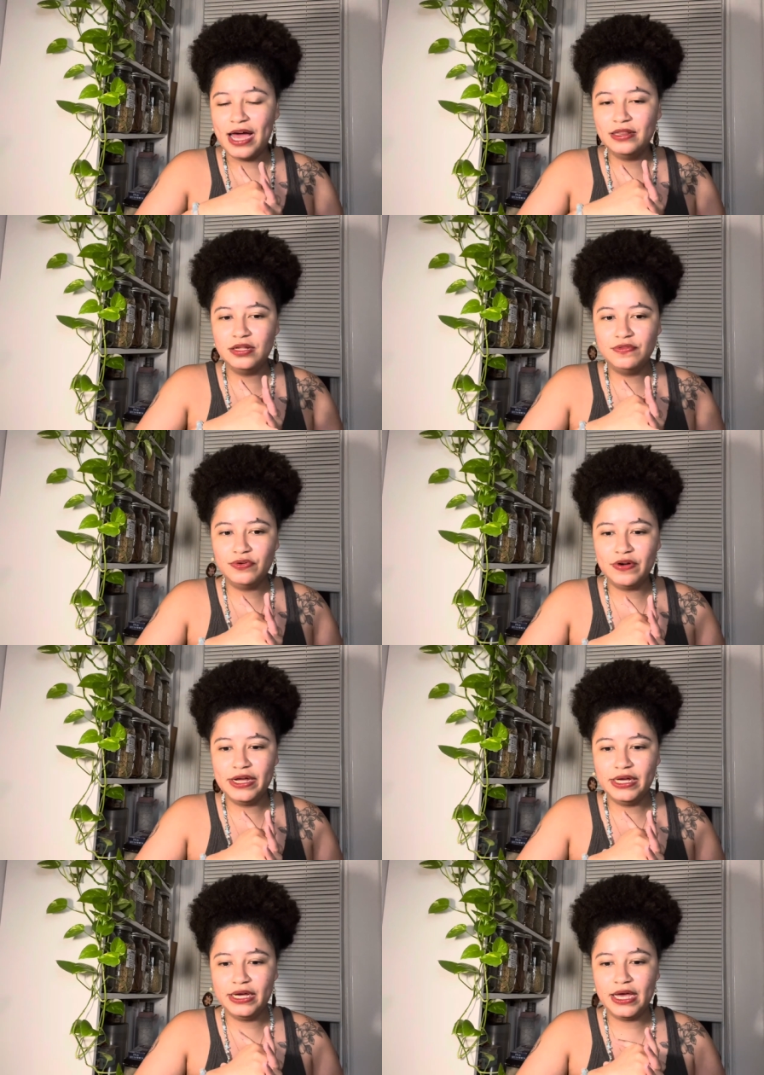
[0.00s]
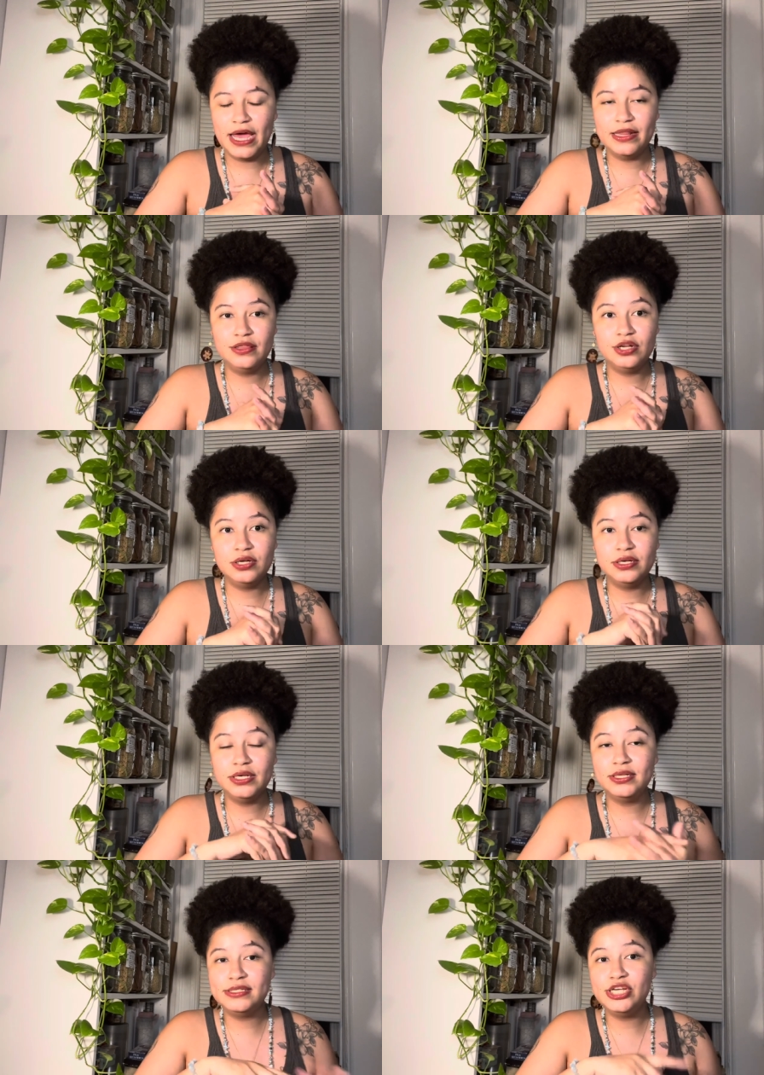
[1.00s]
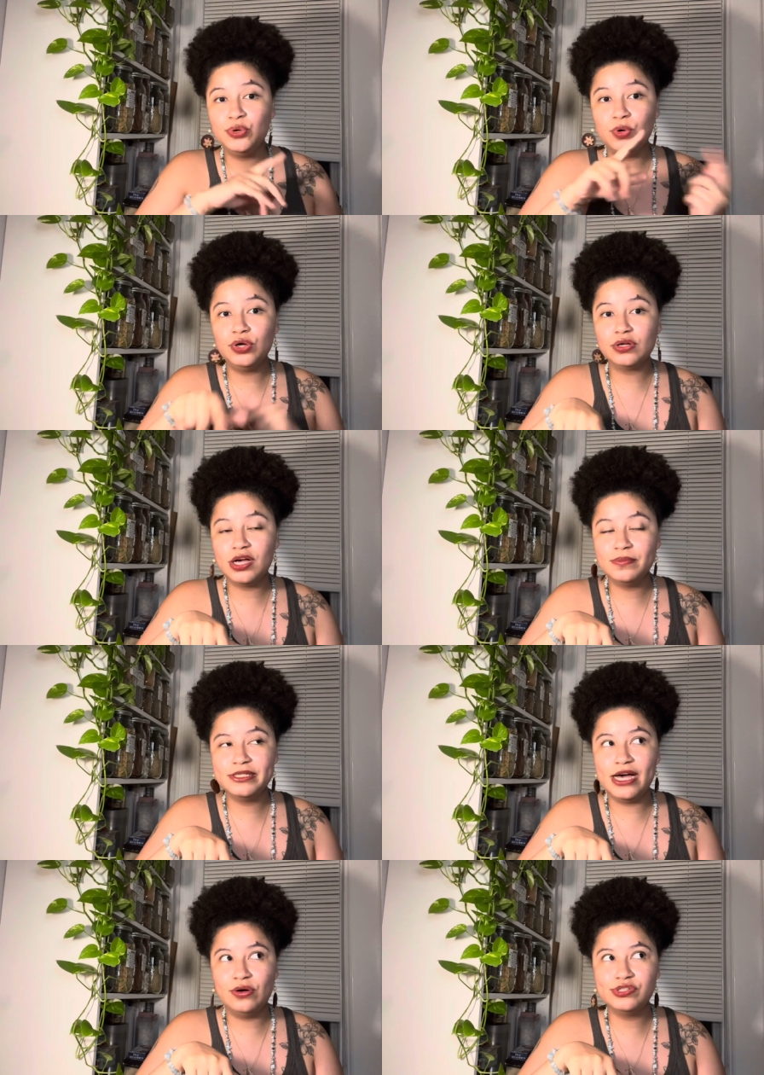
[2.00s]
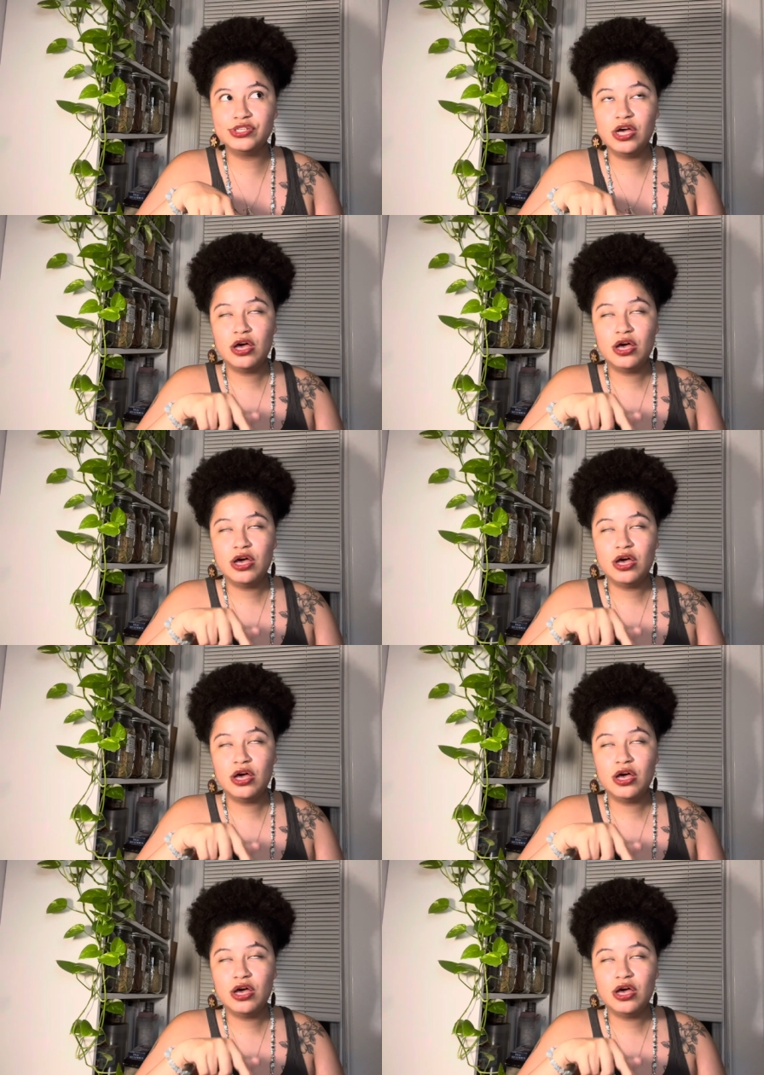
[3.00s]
I love the writing and the sequel comes out